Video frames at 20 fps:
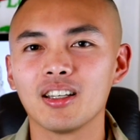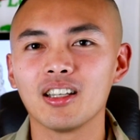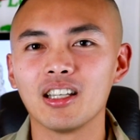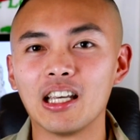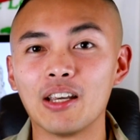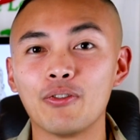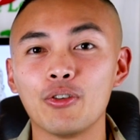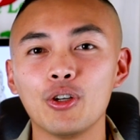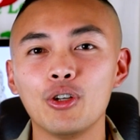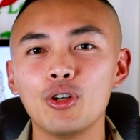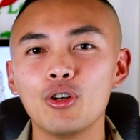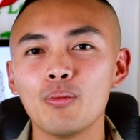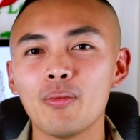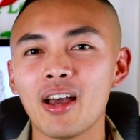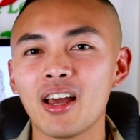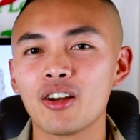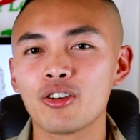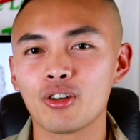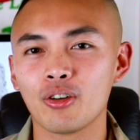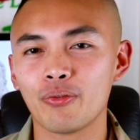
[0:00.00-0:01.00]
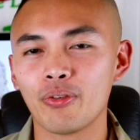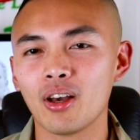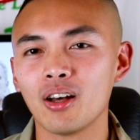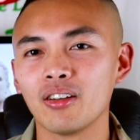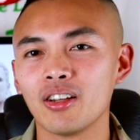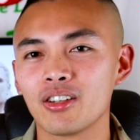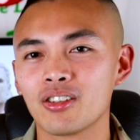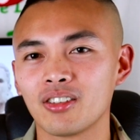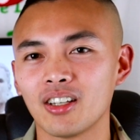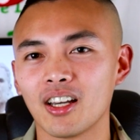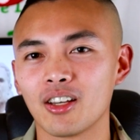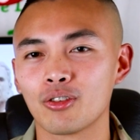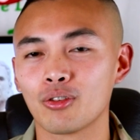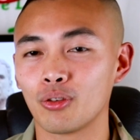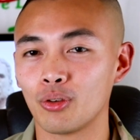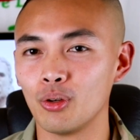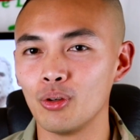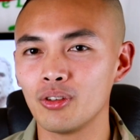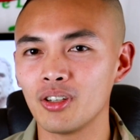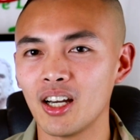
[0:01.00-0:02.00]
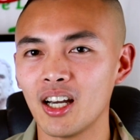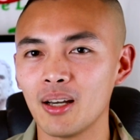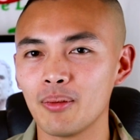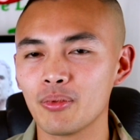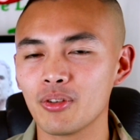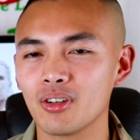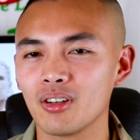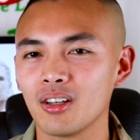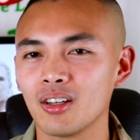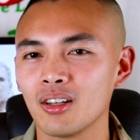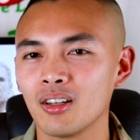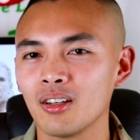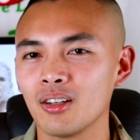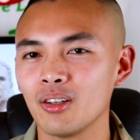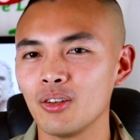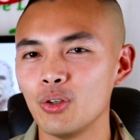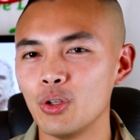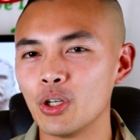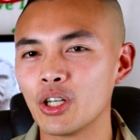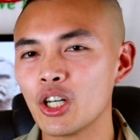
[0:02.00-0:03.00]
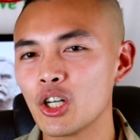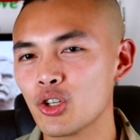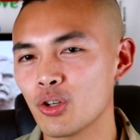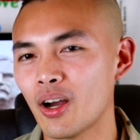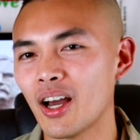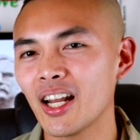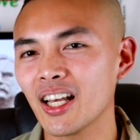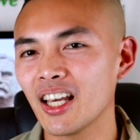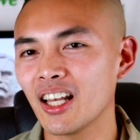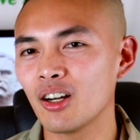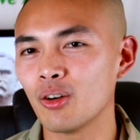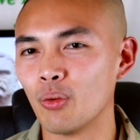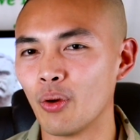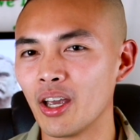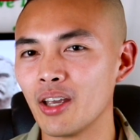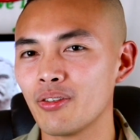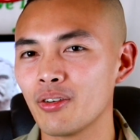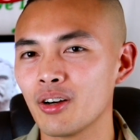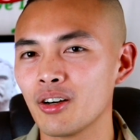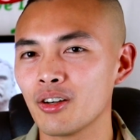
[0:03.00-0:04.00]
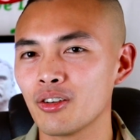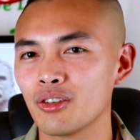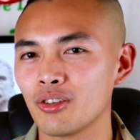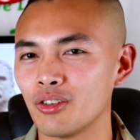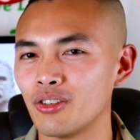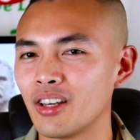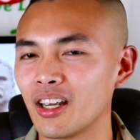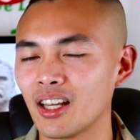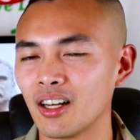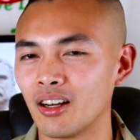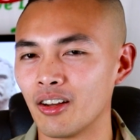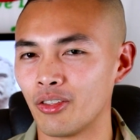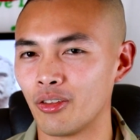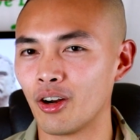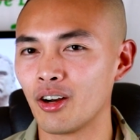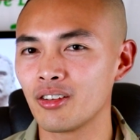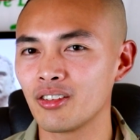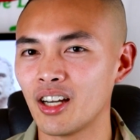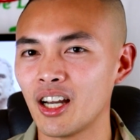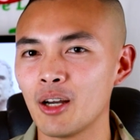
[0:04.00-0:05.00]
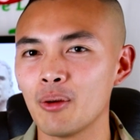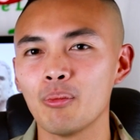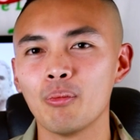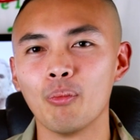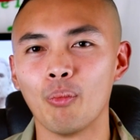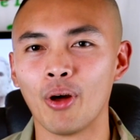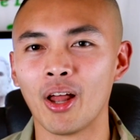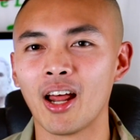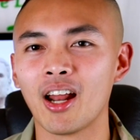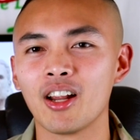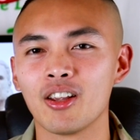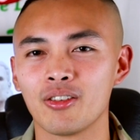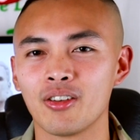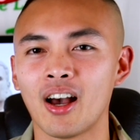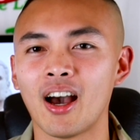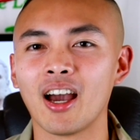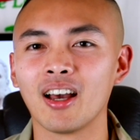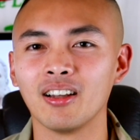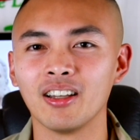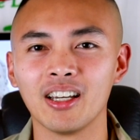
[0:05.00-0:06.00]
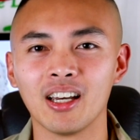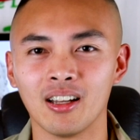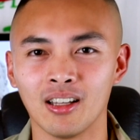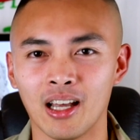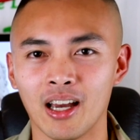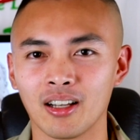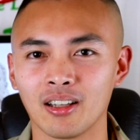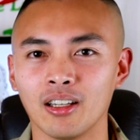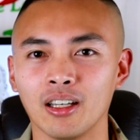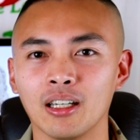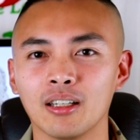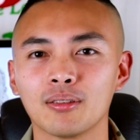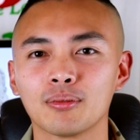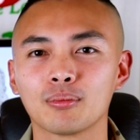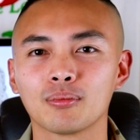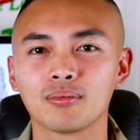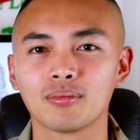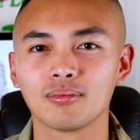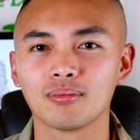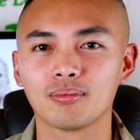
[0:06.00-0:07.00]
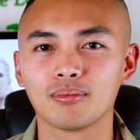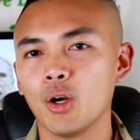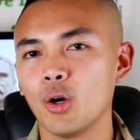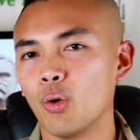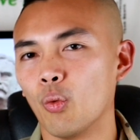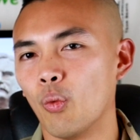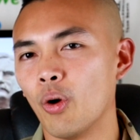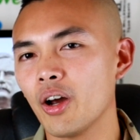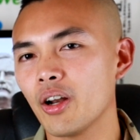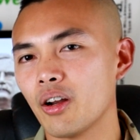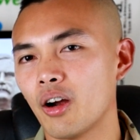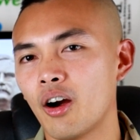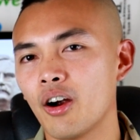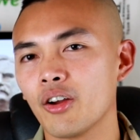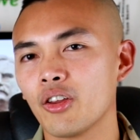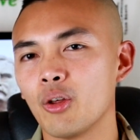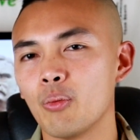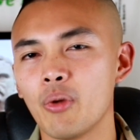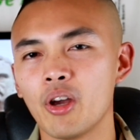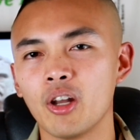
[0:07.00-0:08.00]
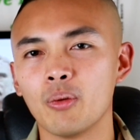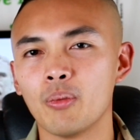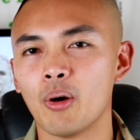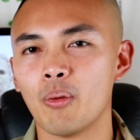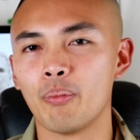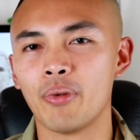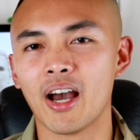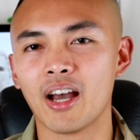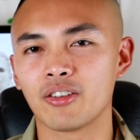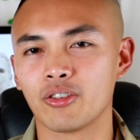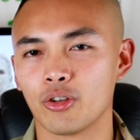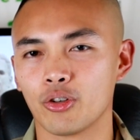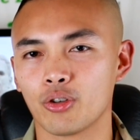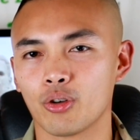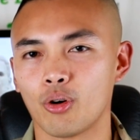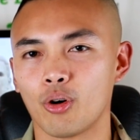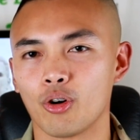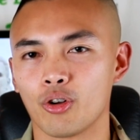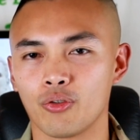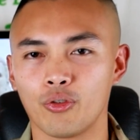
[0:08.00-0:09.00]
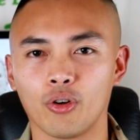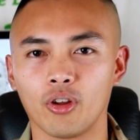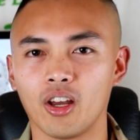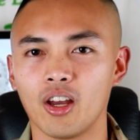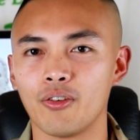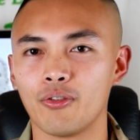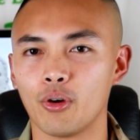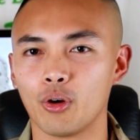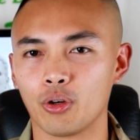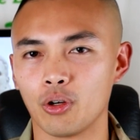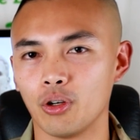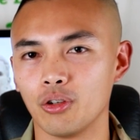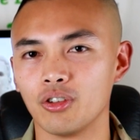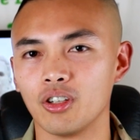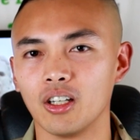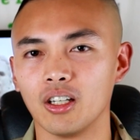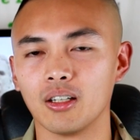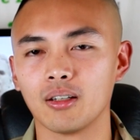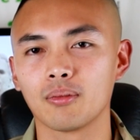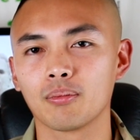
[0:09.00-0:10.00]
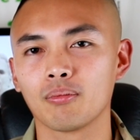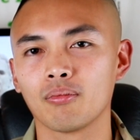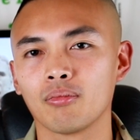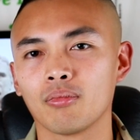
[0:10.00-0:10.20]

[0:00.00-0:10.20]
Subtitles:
If you do manage to fail this test 2 times, you can try to get a waiver to take it a 3rd time, but that is highly unlikely. What are the minimum passing scores for the AFOQT?